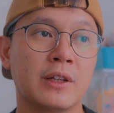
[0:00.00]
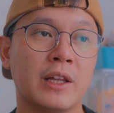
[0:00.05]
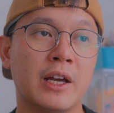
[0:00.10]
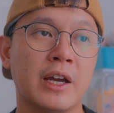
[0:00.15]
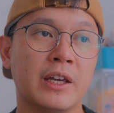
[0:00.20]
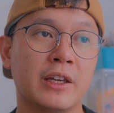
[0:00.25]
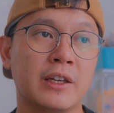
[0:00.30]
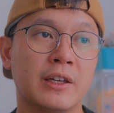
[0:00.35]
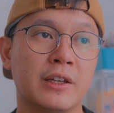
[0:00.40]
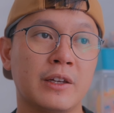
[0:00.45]

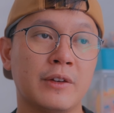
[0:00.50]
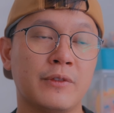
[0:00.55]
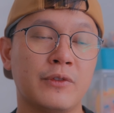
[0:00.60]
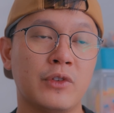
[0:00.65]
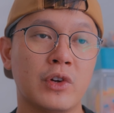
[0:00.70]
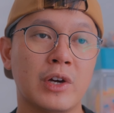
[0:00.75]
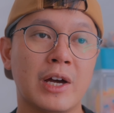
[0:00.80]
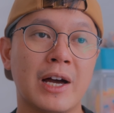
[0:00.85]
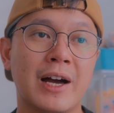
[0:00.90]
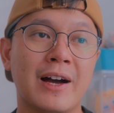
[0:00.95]
Like if
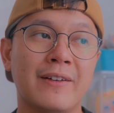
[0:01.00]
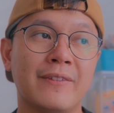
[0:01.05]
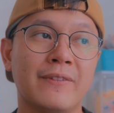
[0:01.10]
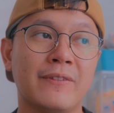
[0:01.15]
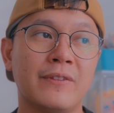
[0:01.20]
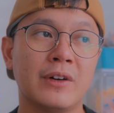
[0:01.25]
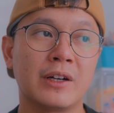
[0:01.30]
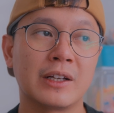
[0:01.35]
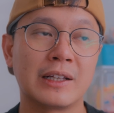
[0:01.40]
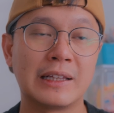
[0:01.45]
you have
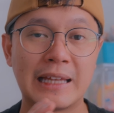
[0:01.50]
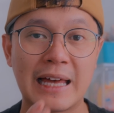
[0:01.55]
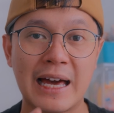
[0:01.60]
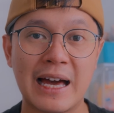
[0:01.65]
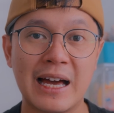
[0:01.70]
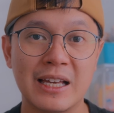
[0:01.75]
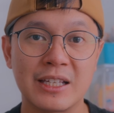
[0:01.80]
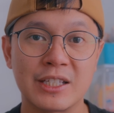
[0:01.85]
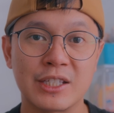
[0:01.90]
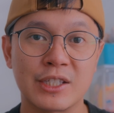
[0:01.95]

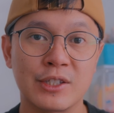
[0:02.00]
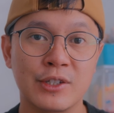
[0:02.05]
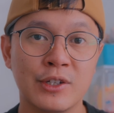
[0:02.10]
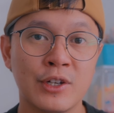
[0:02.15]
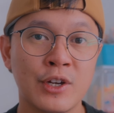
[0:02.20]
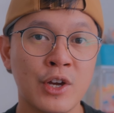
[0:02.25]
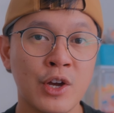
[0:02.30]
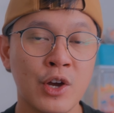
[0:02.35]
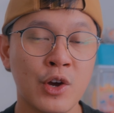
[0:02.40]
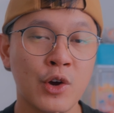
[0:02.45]
glass
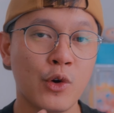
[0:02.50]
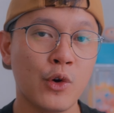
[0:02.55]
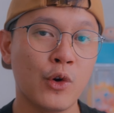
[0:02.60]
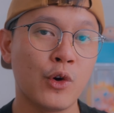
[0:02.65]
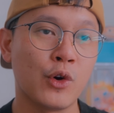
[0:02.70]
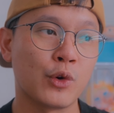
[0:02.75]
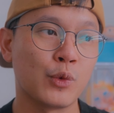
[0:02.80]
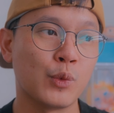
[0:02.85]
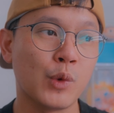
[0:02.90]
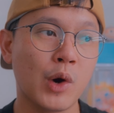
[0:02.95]

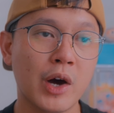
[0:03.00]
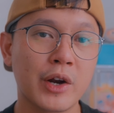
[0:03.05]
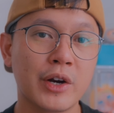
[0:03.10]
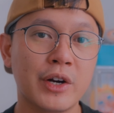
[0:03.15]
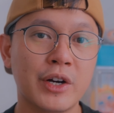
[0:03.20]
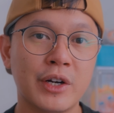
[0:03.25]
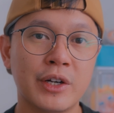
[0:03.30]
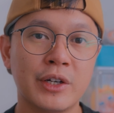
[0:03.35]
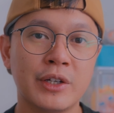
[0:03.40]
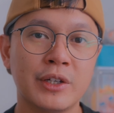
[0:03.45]
or
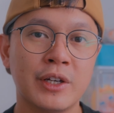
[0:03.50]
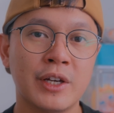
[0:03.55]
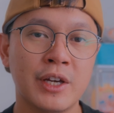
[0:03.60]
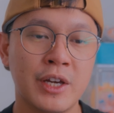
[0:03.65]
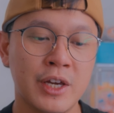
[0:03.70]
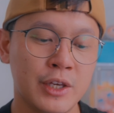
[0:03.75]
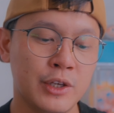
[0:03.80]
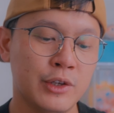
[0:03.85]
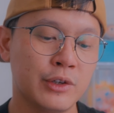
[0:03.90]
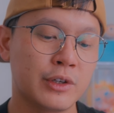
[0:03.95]
water,
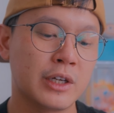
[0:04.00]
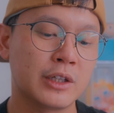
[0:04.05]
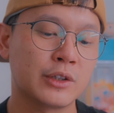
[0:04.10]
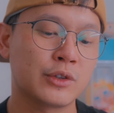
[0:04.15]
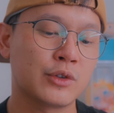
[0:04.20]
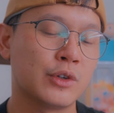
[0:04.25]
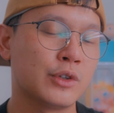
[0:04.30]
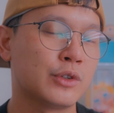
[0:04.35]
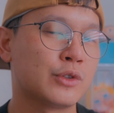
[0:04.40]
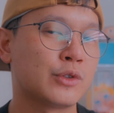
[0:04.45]
you
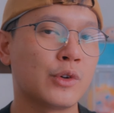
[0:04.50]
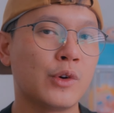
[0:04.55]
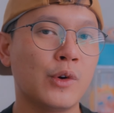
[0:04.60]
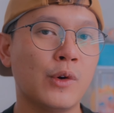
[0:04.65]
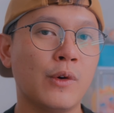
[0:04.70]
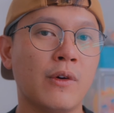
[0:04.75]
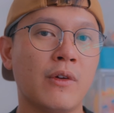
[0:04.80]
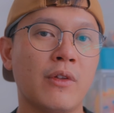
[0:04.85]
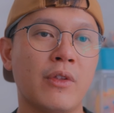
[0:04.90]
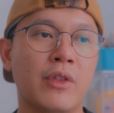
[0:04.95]
can
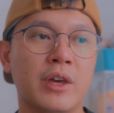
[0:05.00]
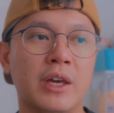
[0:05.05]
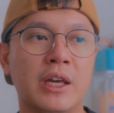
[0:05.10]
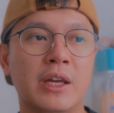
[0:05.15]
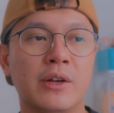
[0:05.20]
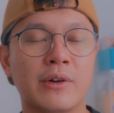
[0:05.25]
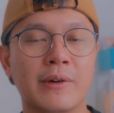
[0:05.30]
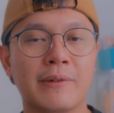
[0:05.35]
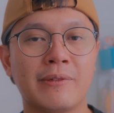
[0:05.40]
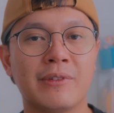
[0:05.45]
control
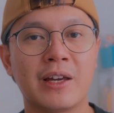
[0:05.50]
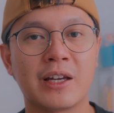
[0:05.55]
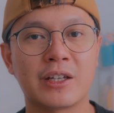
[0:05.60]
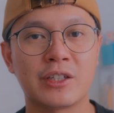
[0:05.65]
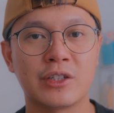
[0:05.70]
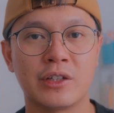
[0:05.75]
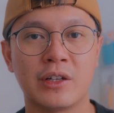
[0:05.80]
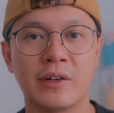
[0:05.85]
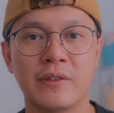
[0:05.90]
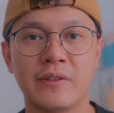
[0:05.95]
the
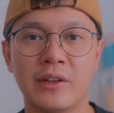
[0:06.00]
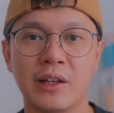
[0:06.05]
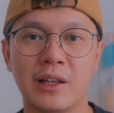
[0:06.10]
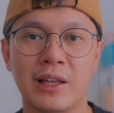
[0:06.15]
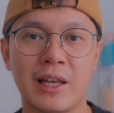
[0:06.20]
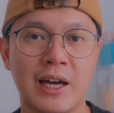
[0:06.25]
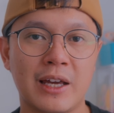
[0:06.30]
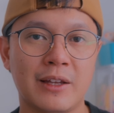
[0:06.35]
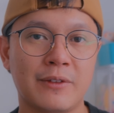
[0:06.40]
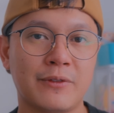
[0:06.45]
reflection of the
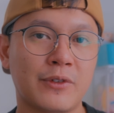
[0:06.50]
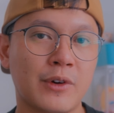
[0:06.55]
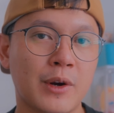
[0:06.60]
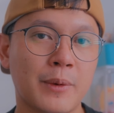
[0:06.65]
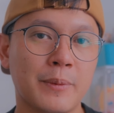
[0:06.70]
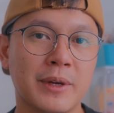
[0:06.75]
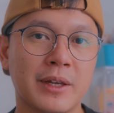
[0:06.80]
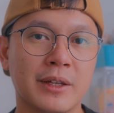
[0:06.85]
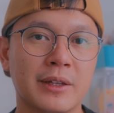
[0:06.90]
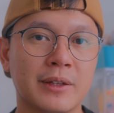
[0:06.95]
light
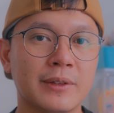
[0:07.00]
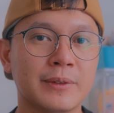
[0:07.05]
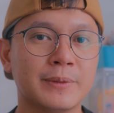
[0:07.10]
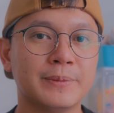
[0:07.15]
from it.